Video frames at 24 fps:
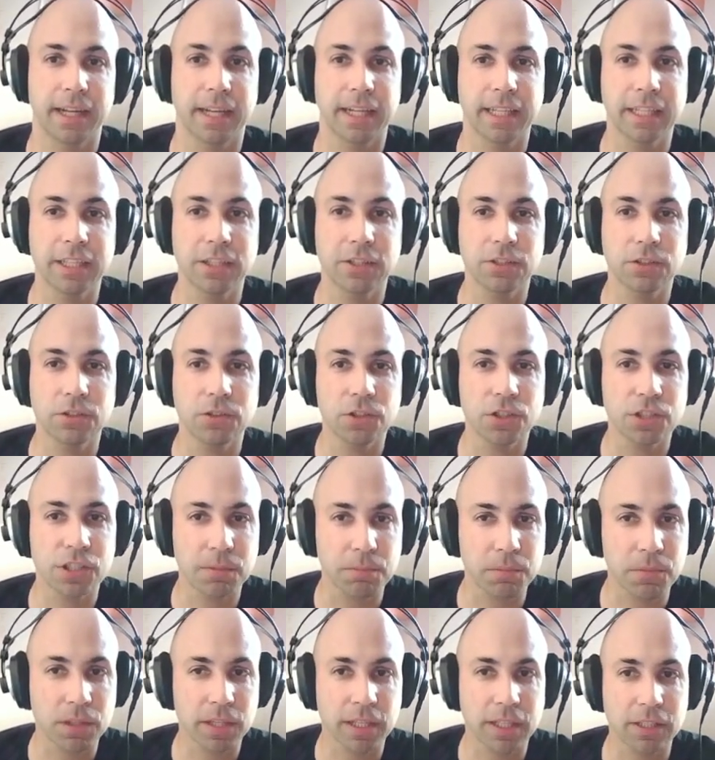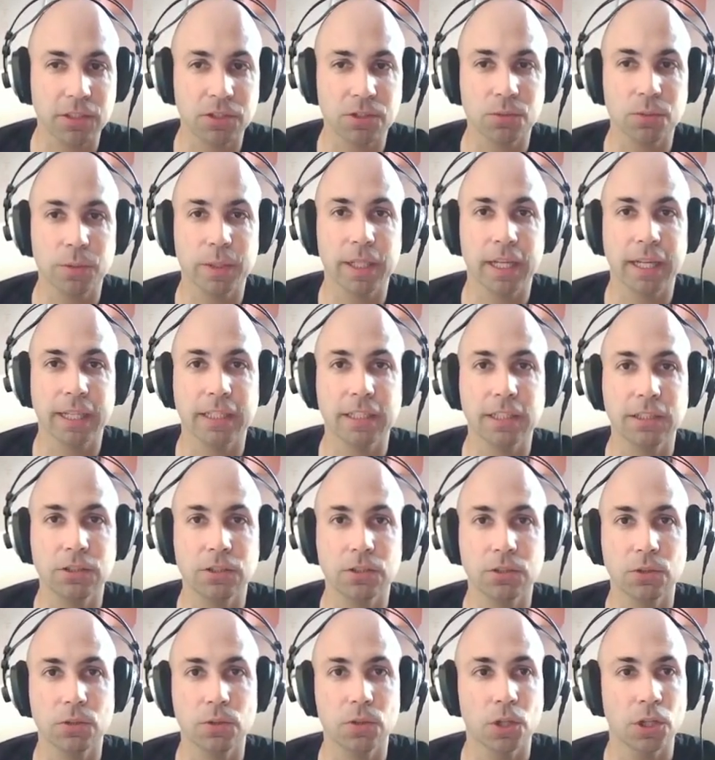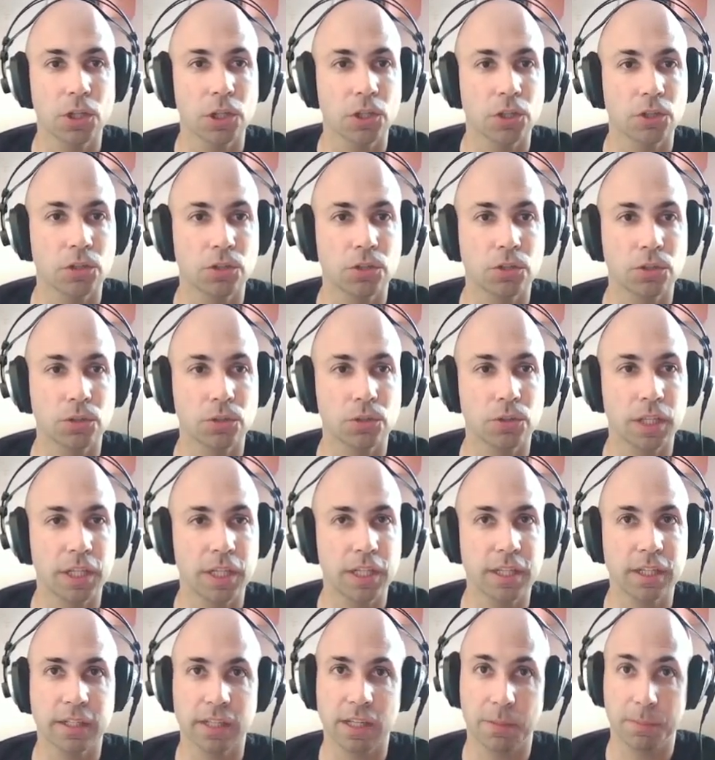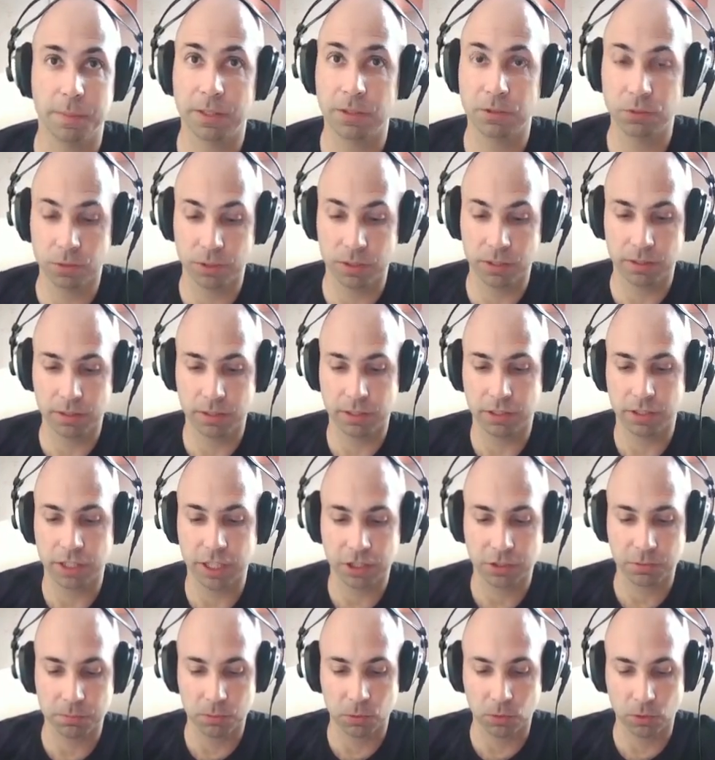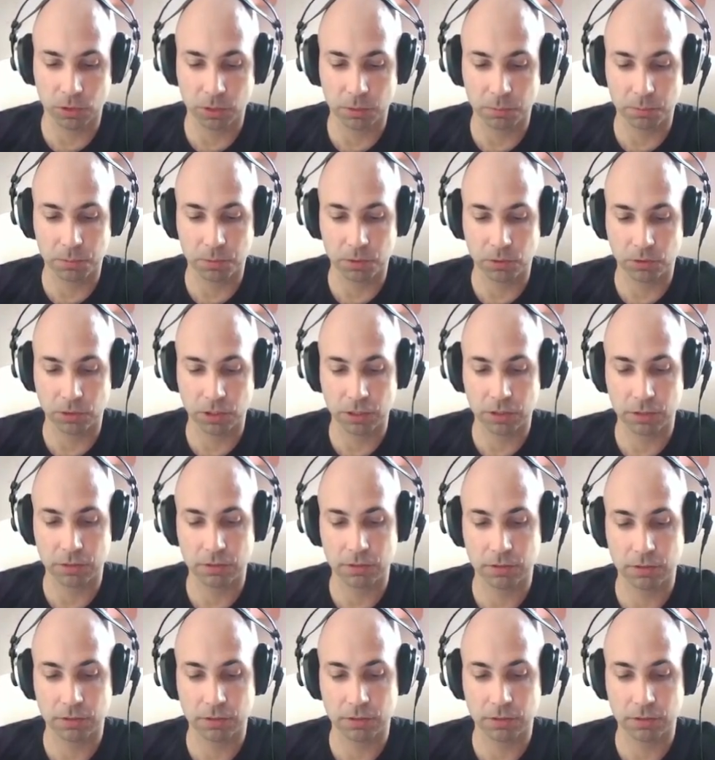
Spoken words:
I need to do something to it. I need to heat it up and do an injection molding process.